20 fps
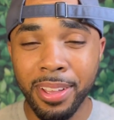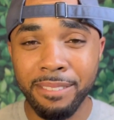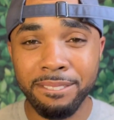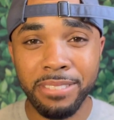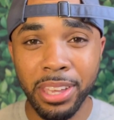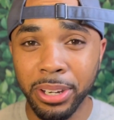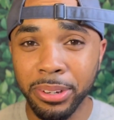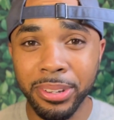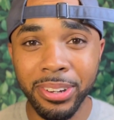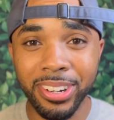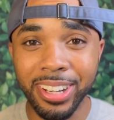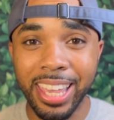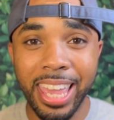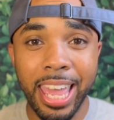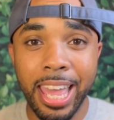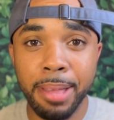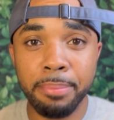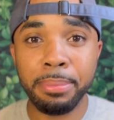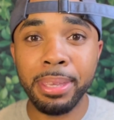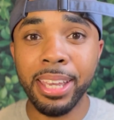Failure
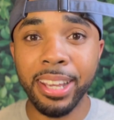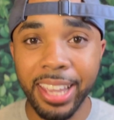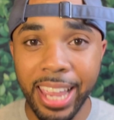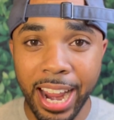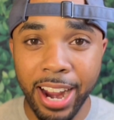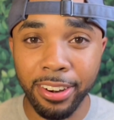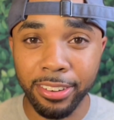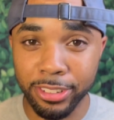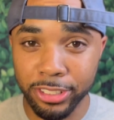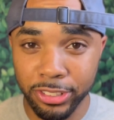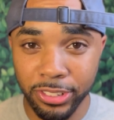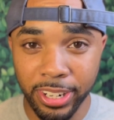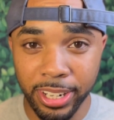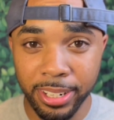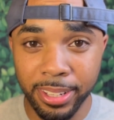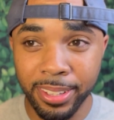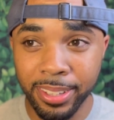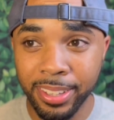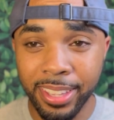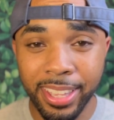can't be a character trait
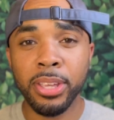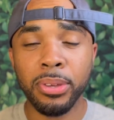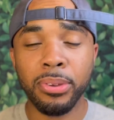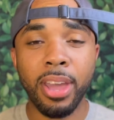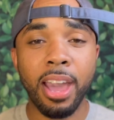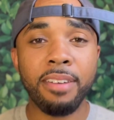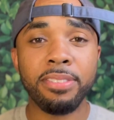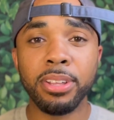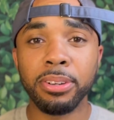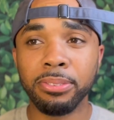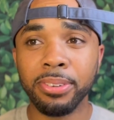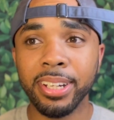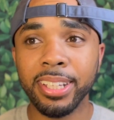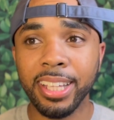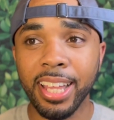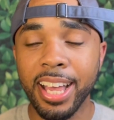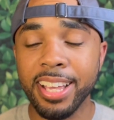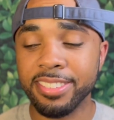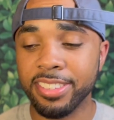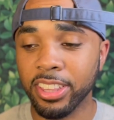you have to
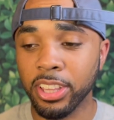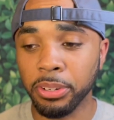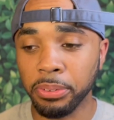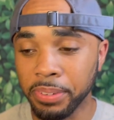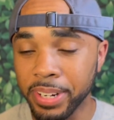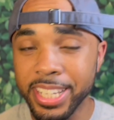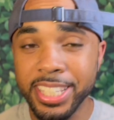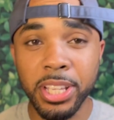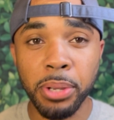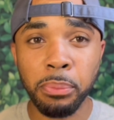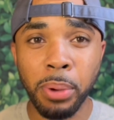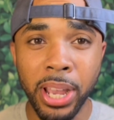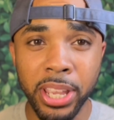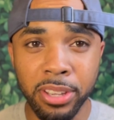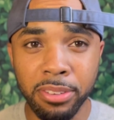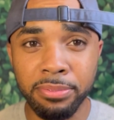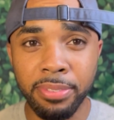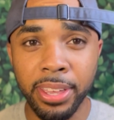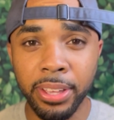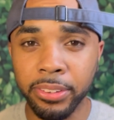realize that the reason why
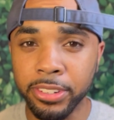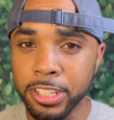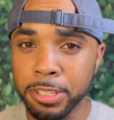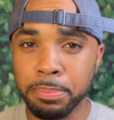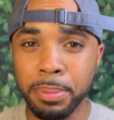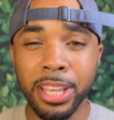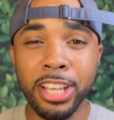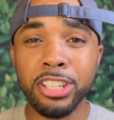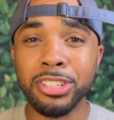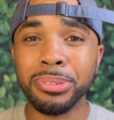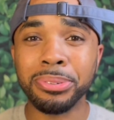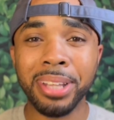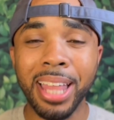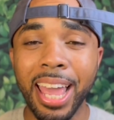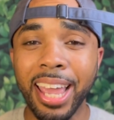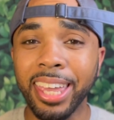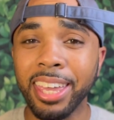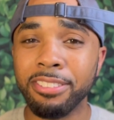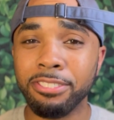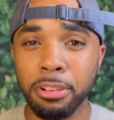you failed is because you
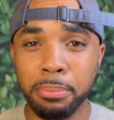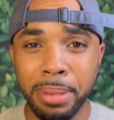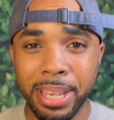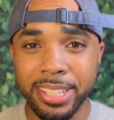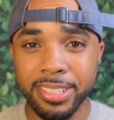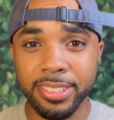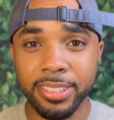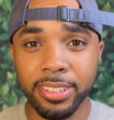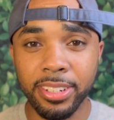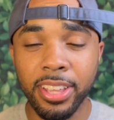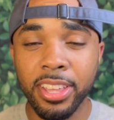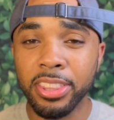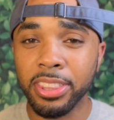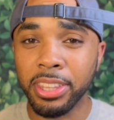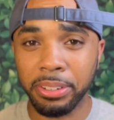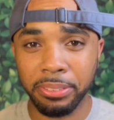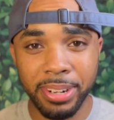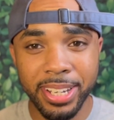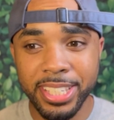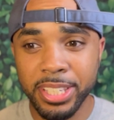lack information.
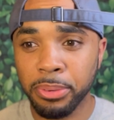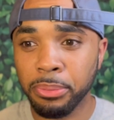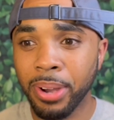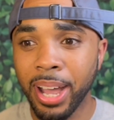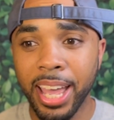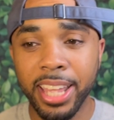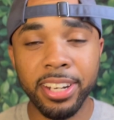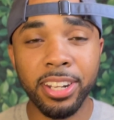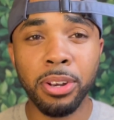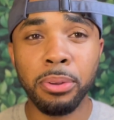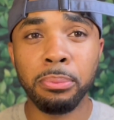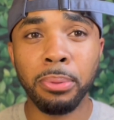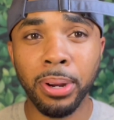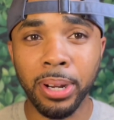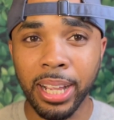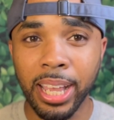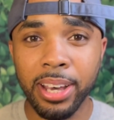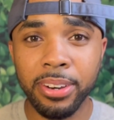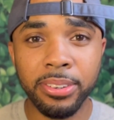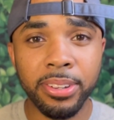The reason why it didn't
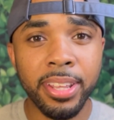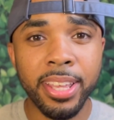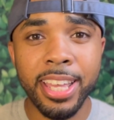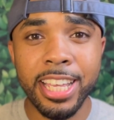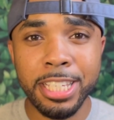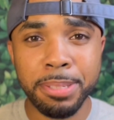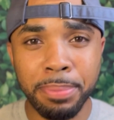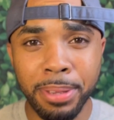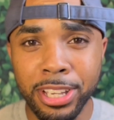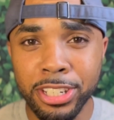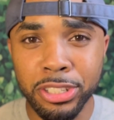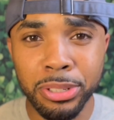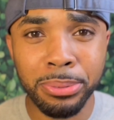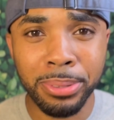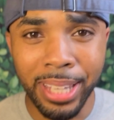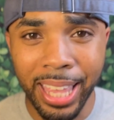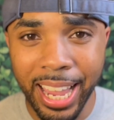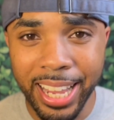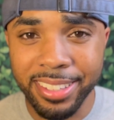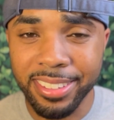work out is because you
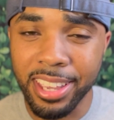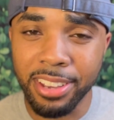lacked